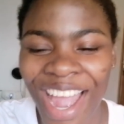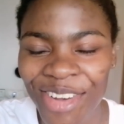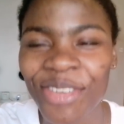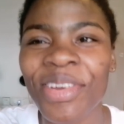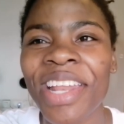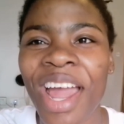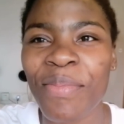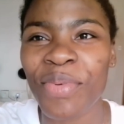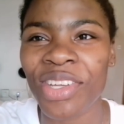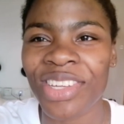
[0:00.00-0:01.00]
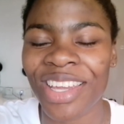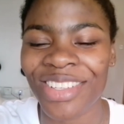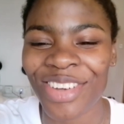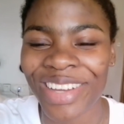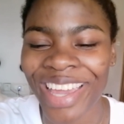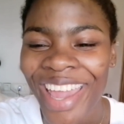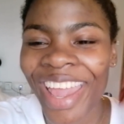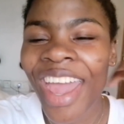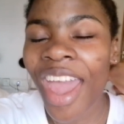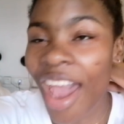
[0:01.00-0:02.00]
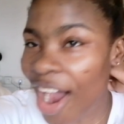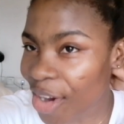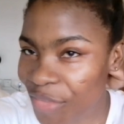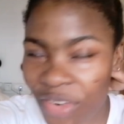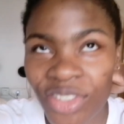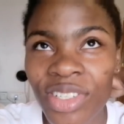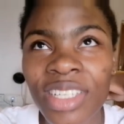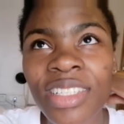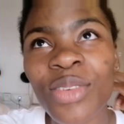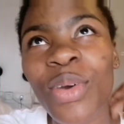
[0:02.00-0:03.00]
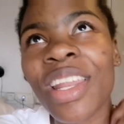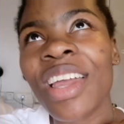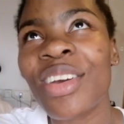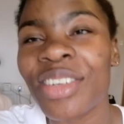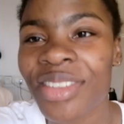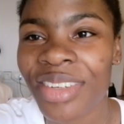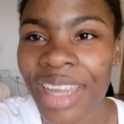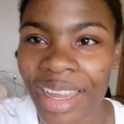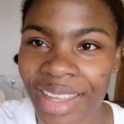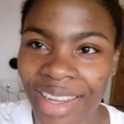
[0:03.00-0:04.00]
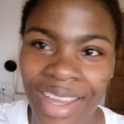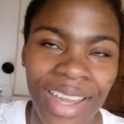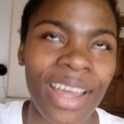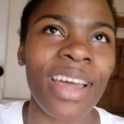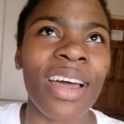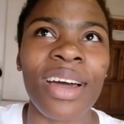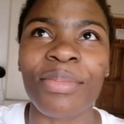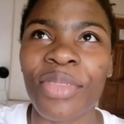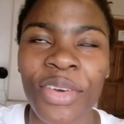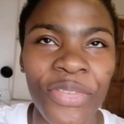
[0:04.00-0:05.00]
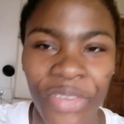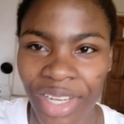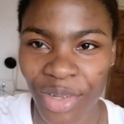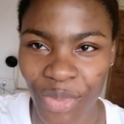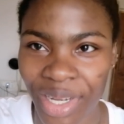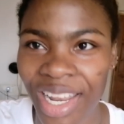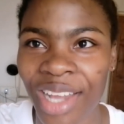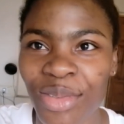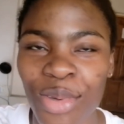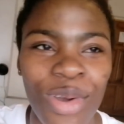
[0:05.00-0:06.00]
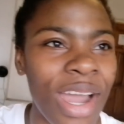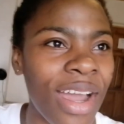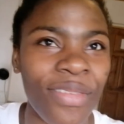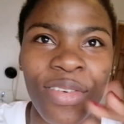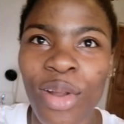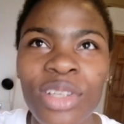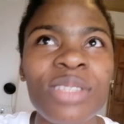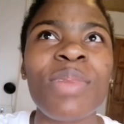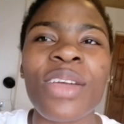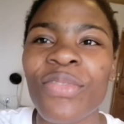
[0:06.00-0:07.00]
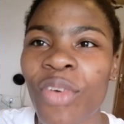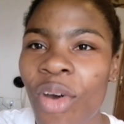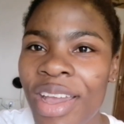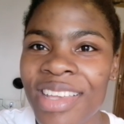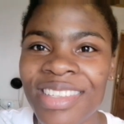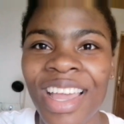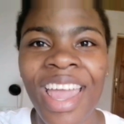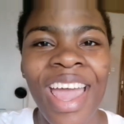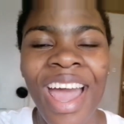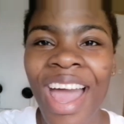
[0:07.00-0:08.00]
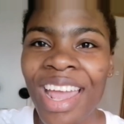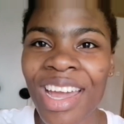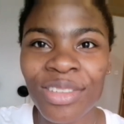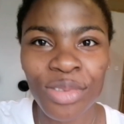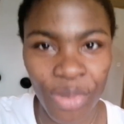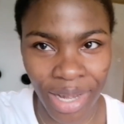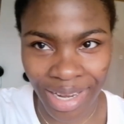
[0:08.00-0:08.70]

I do really appreciate, okay? Unfortunately, when I go to Ghana, I'm not feeling well at all. I have lost my voice. I can't do